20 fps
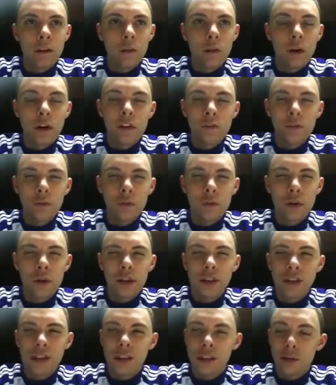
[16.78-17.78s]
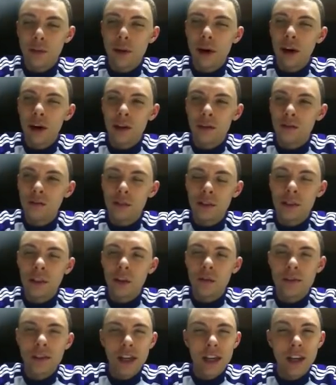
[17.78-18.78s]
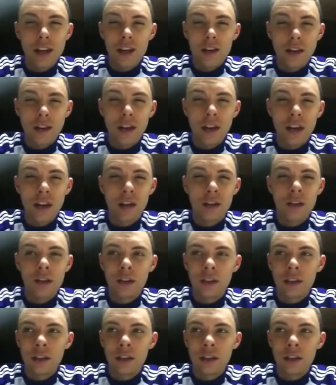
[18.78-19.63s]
One of them was about 10 years ago,